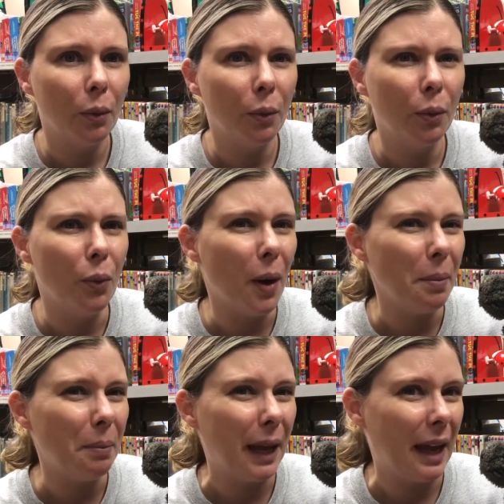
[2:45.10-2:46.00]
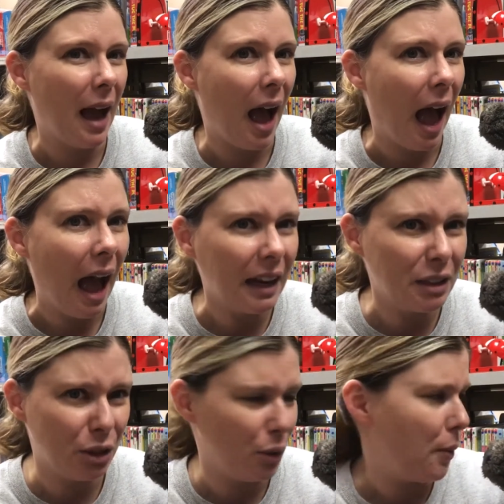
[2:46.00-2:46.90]
what big
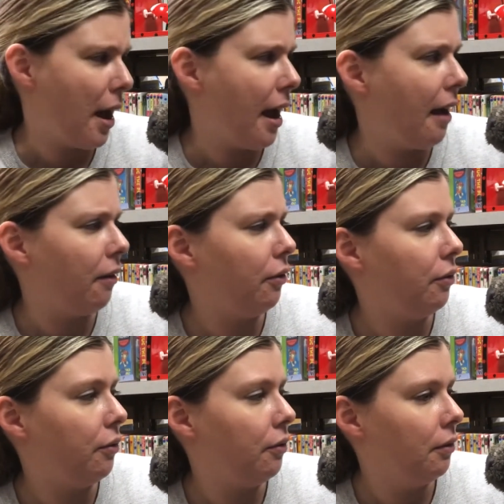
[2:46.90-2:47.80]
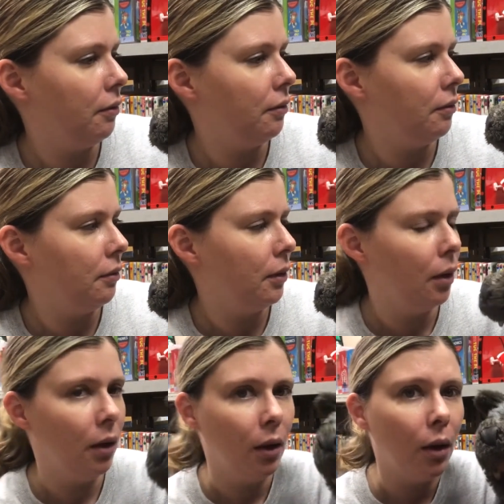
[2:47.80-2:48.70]
eyes you have."
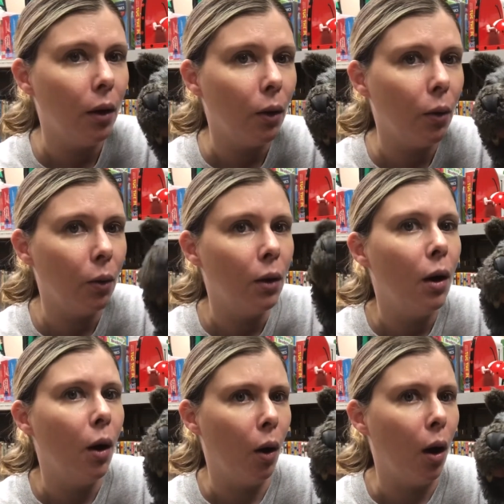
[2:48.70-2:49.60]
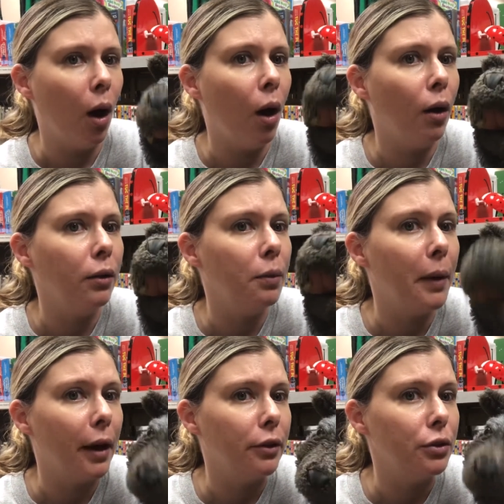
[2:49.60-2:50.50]
"Oh, all the
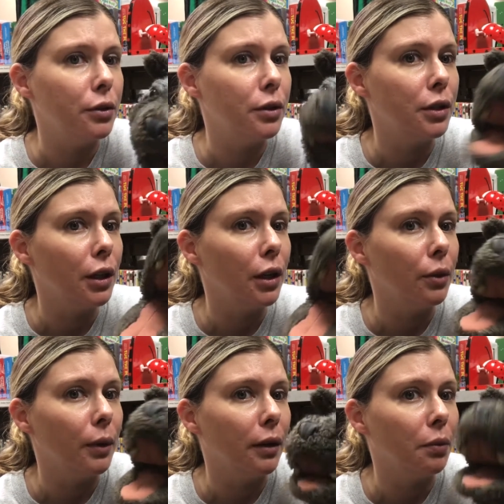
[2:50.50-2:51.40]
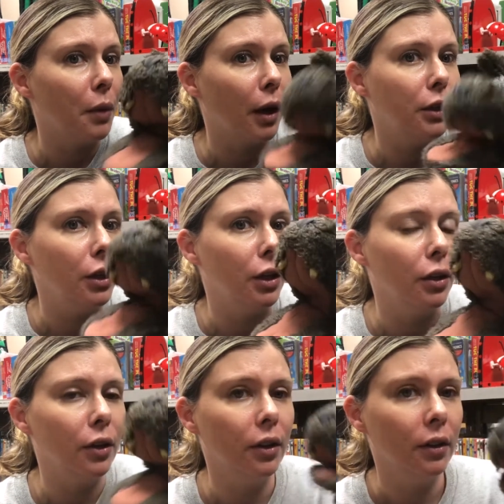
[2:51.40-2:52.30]
better to see you with, my
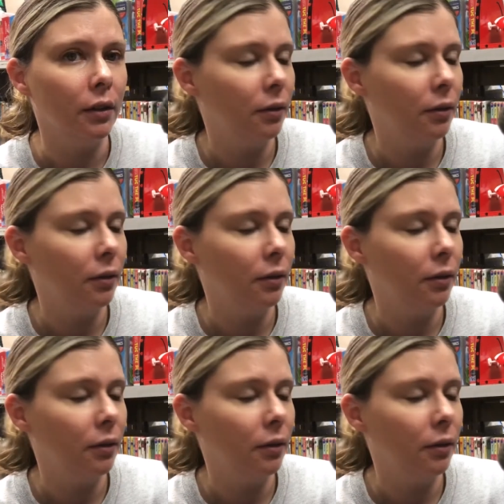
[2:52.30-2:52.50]
dear."